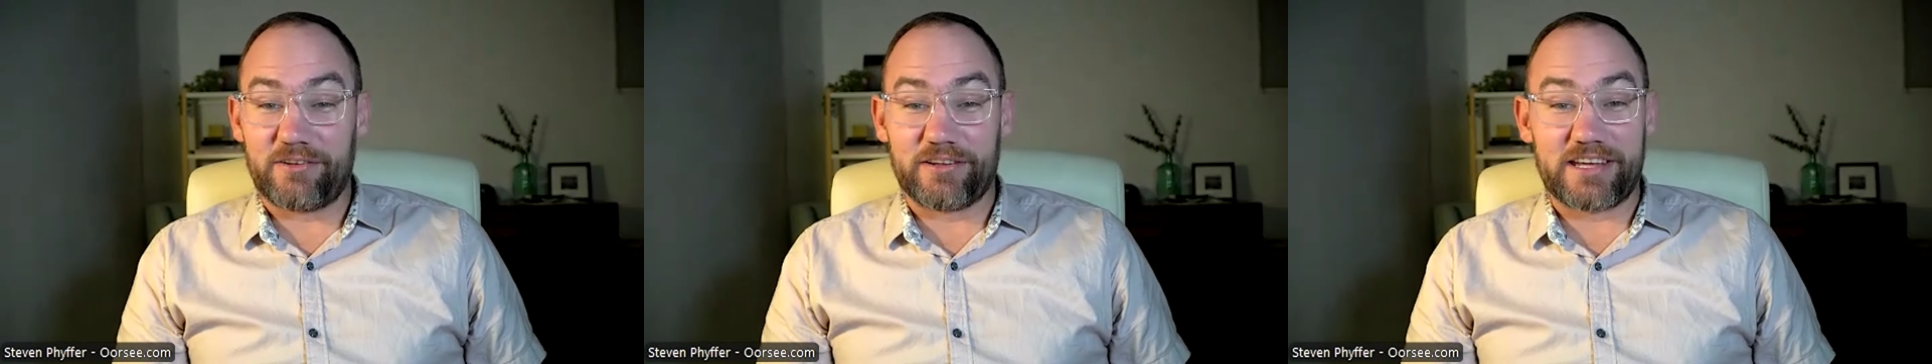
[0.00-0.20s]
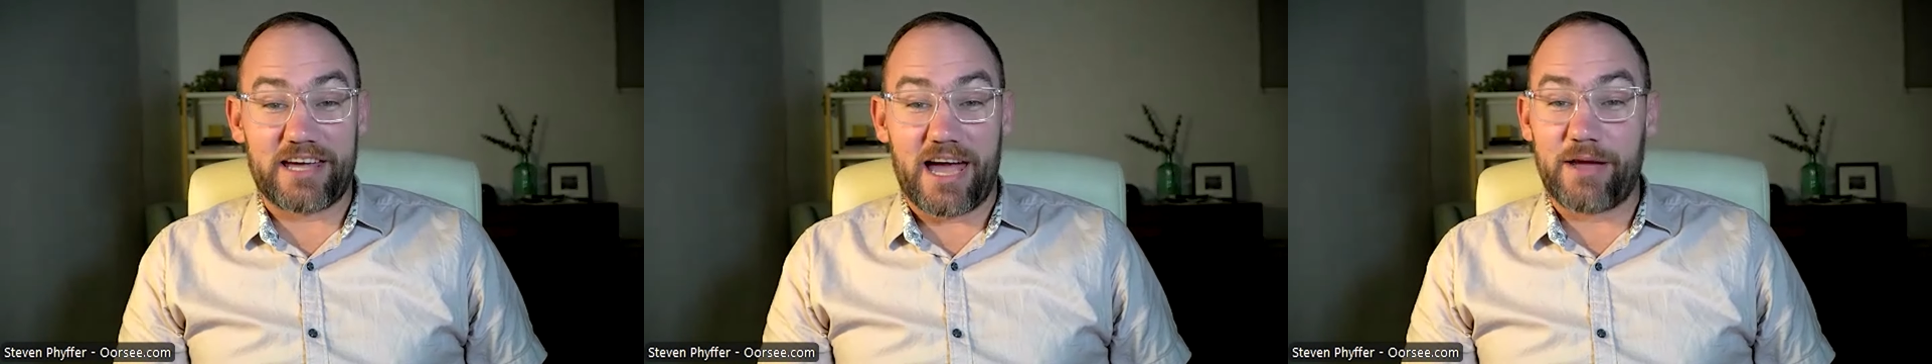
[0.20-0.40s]

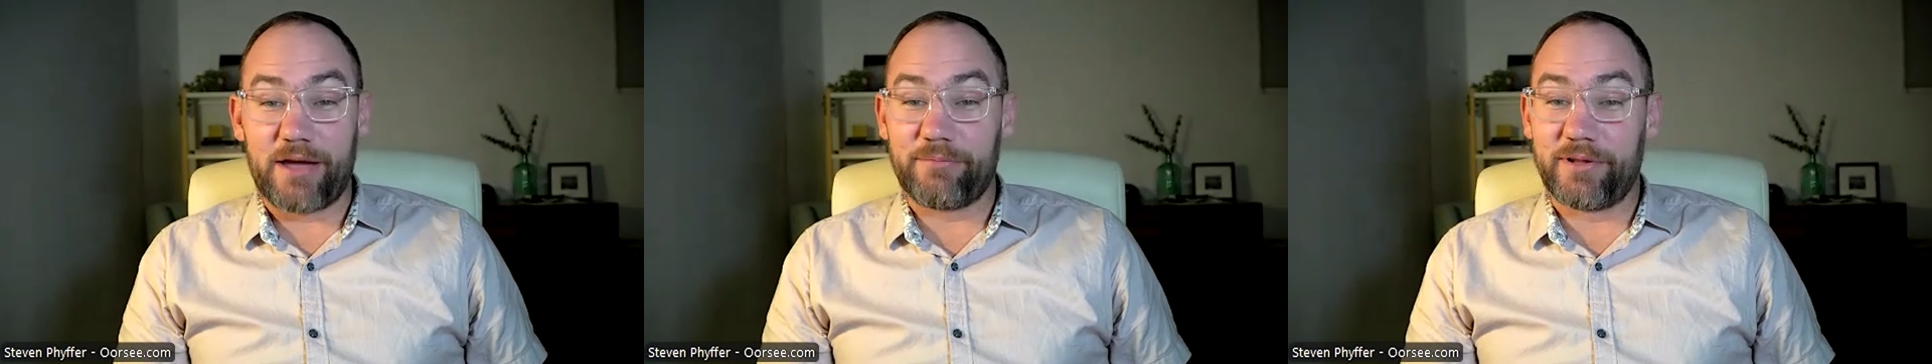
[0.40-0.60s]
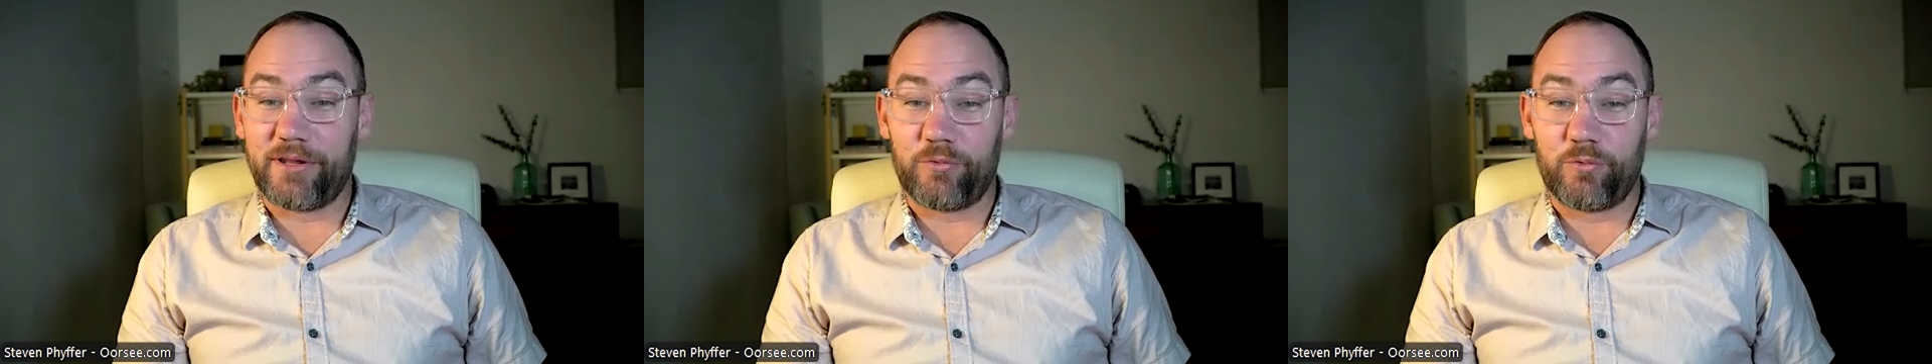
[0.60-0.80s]
the
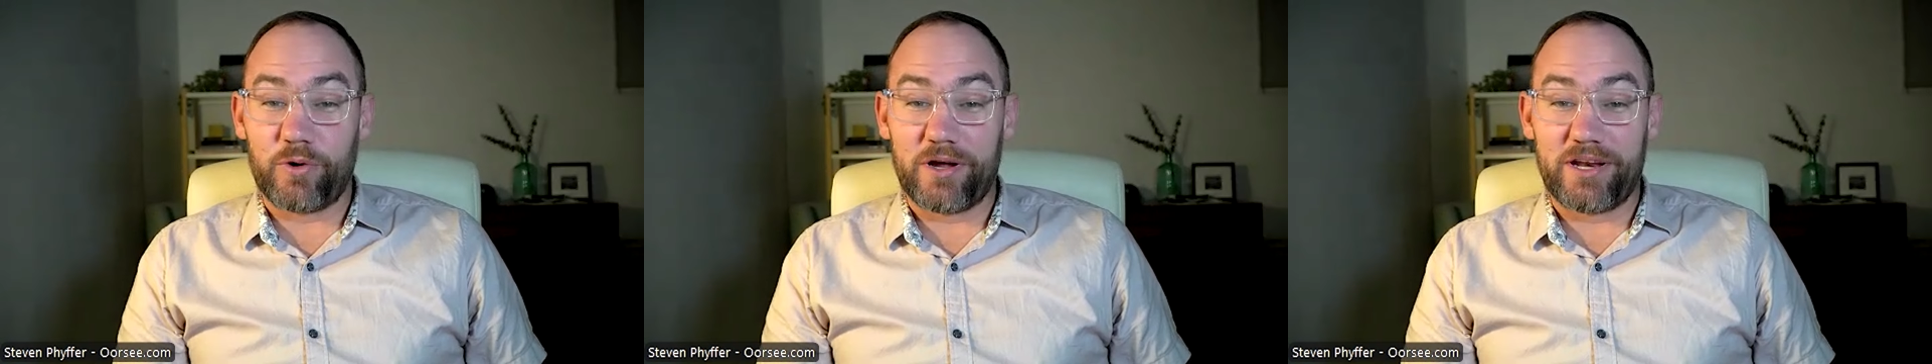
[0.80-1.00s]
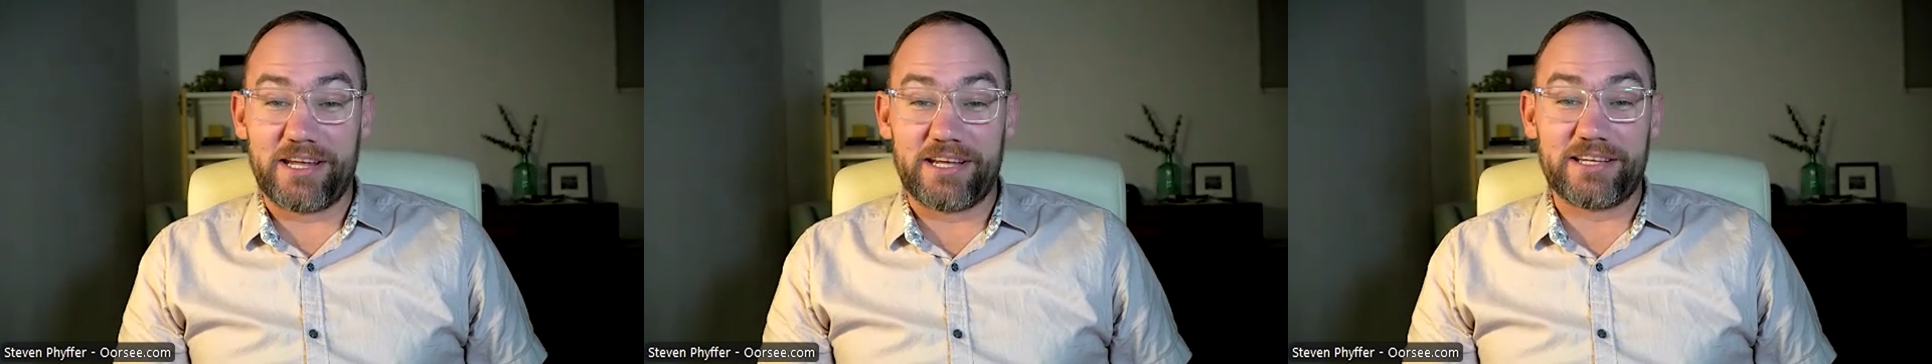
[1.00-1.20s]
game and the
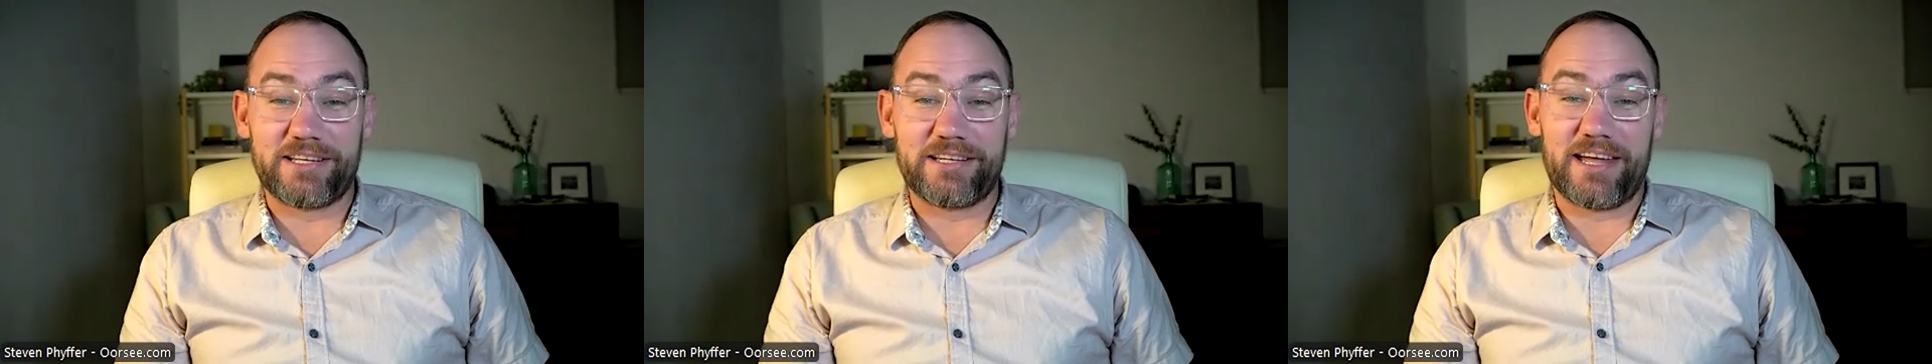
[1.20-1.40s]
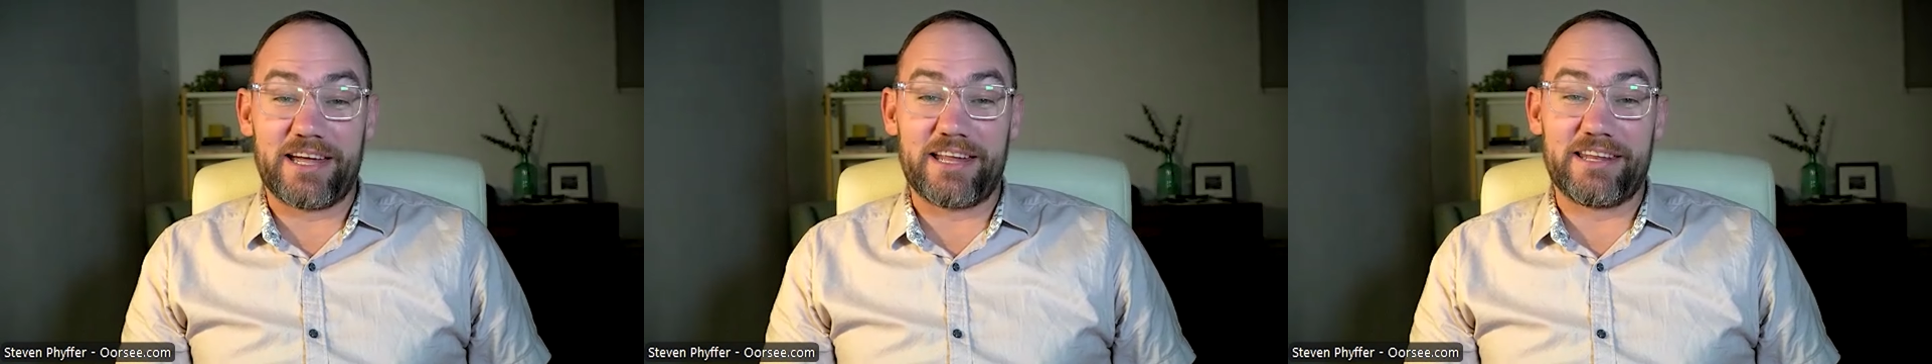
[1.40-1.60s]

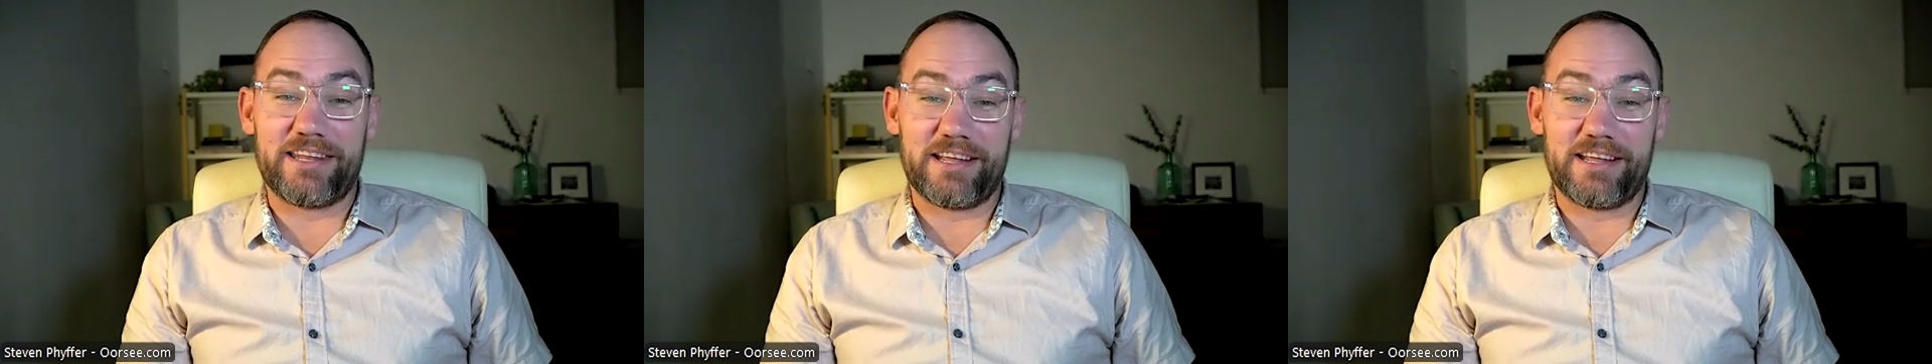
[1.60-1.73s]
winning and